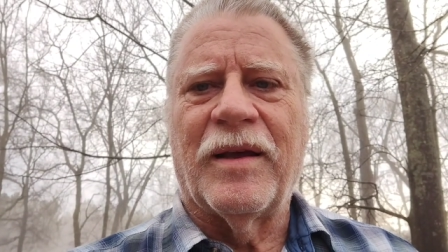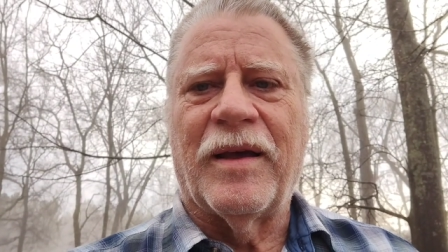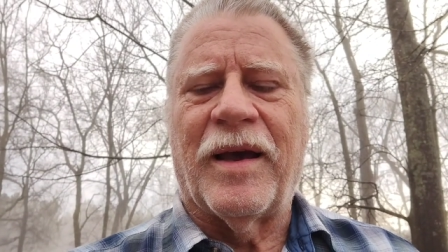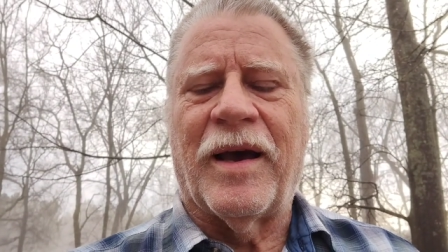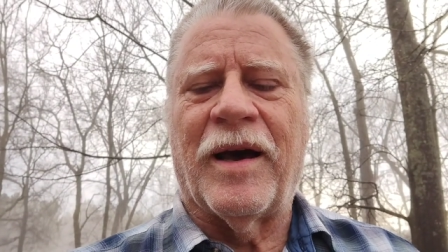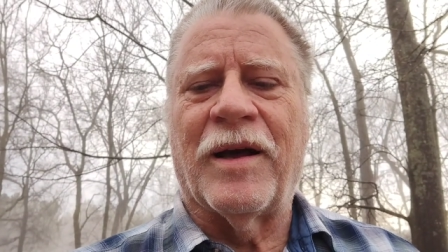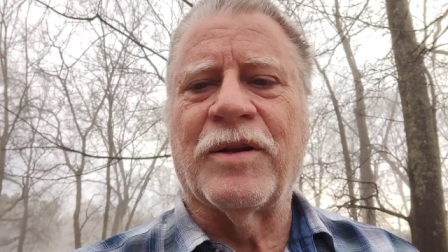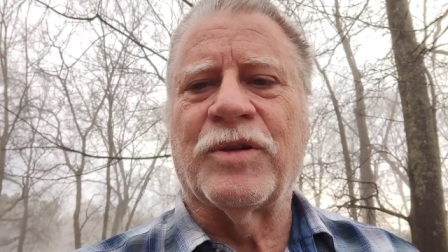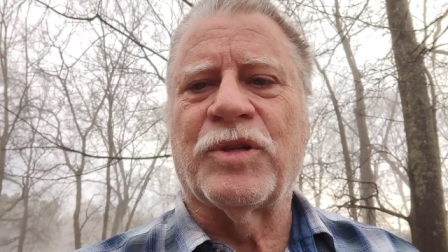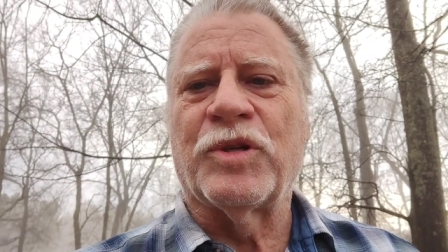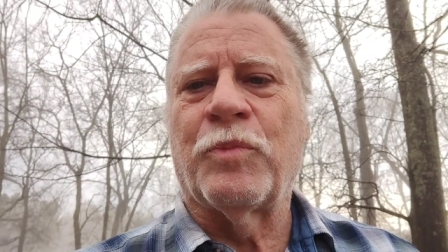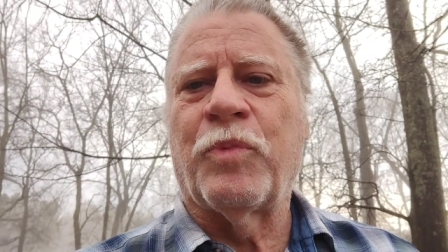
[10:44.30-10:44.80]

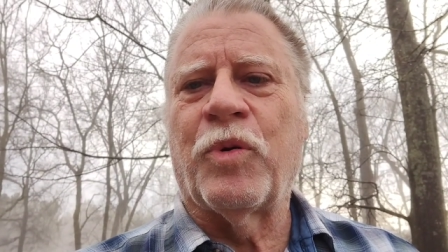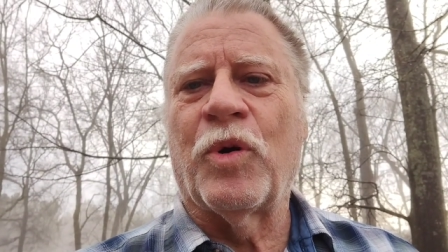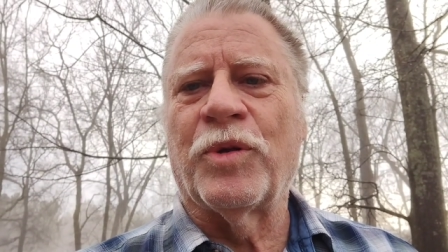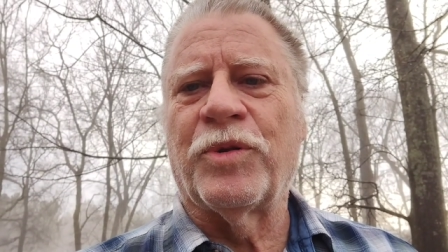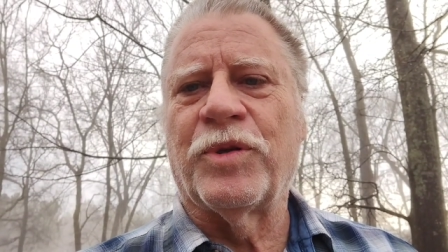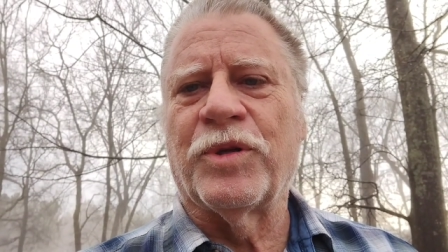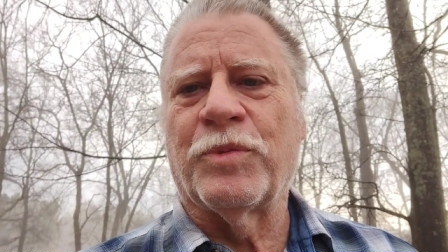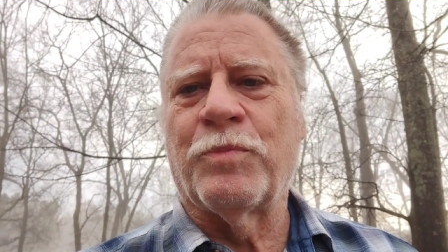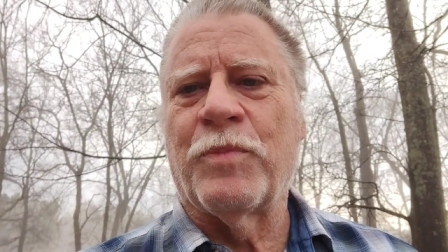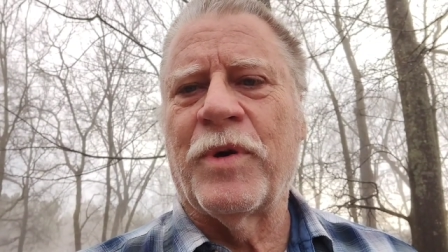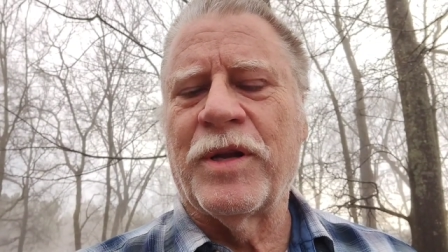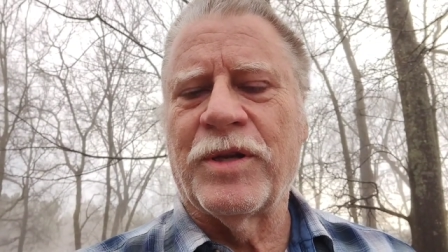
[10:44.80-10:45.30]
how to support
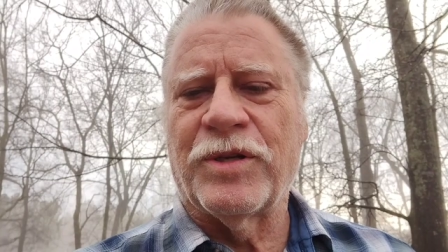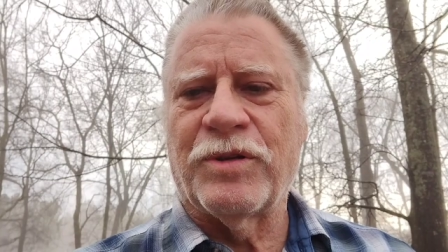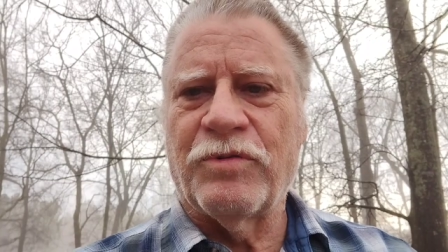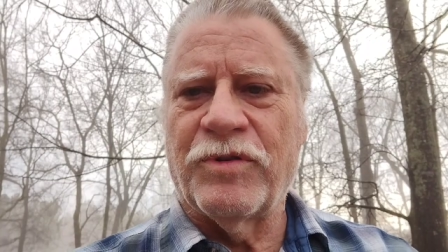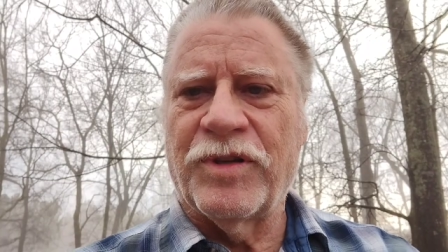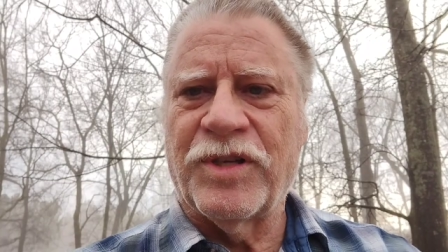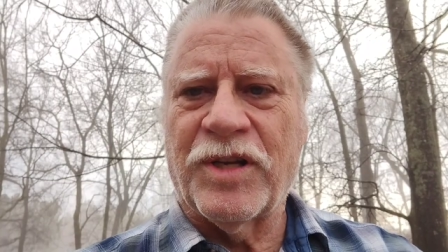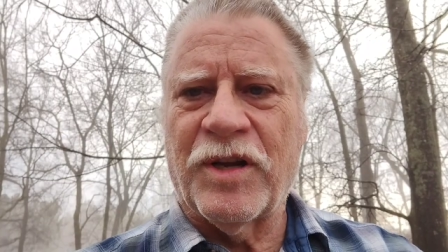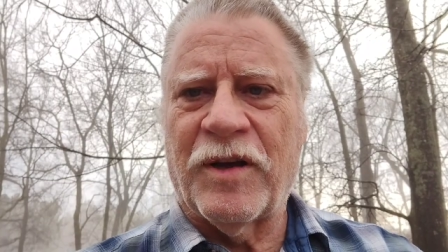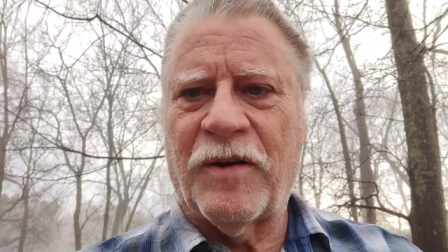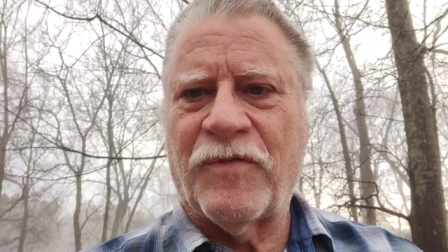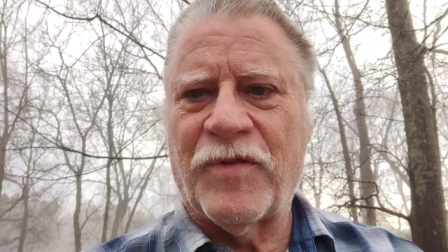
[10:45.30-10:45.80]
this ministry
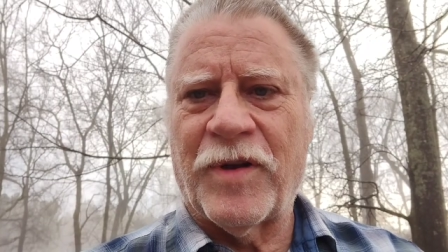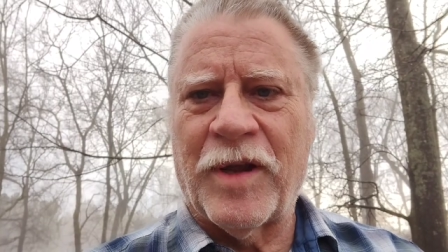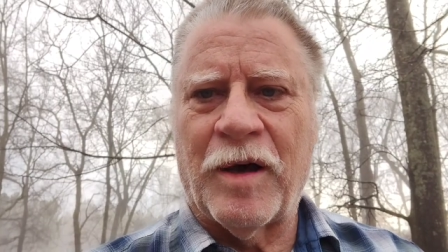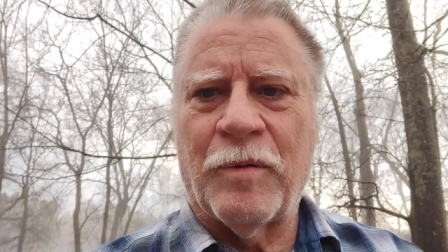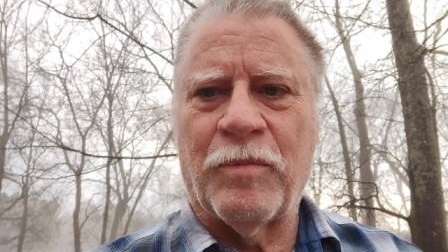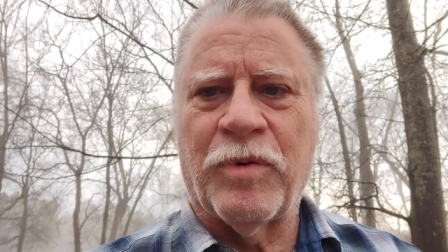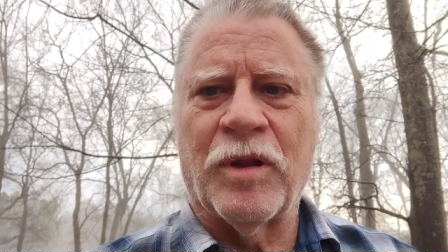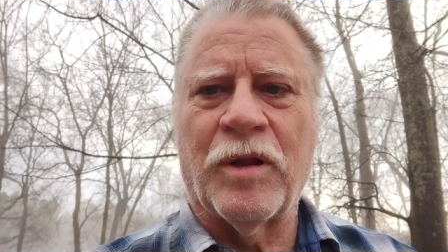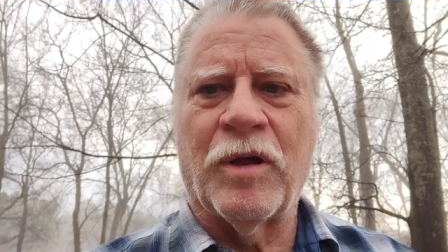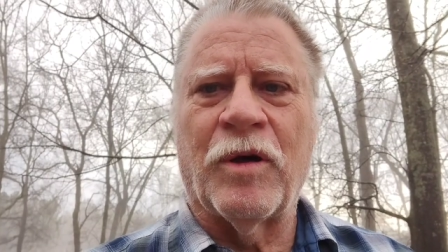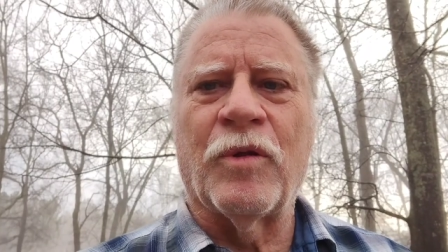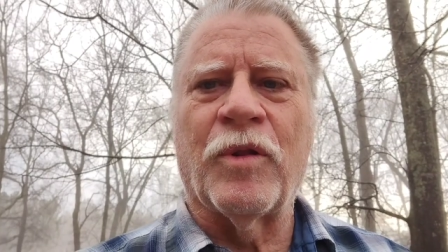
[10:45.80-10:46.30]
stuff down
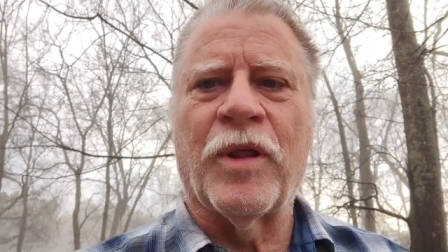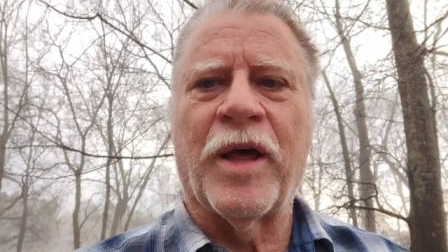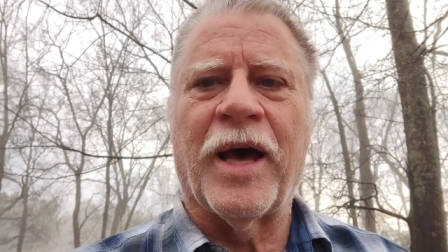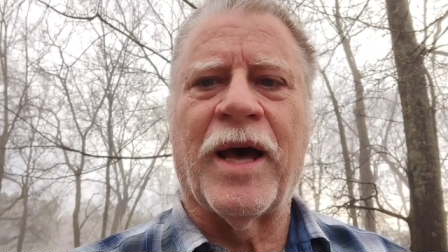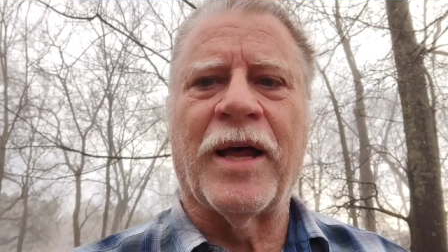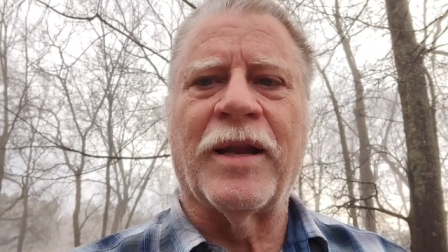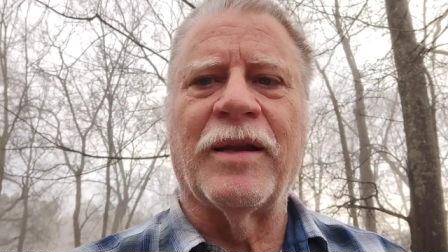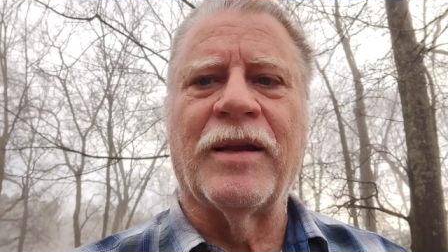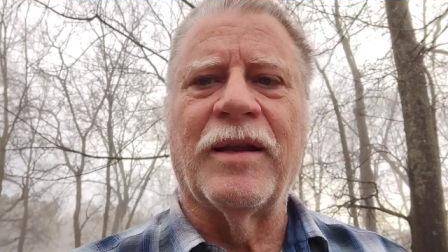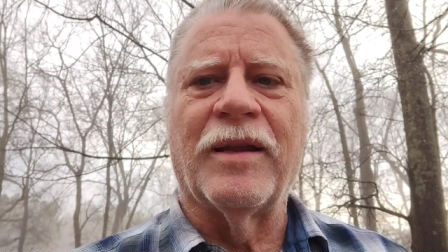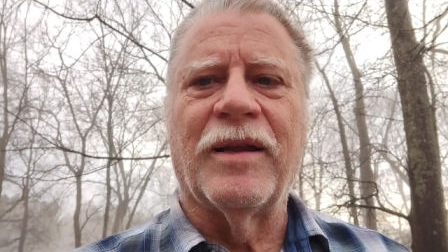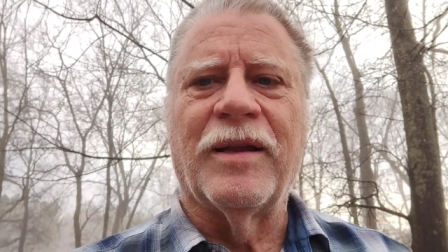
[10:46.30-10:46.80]
below
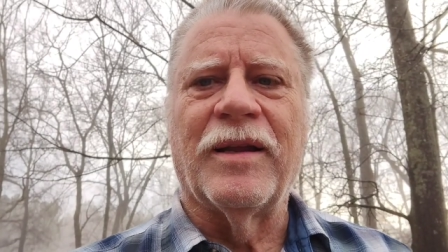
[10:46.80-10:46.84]
that.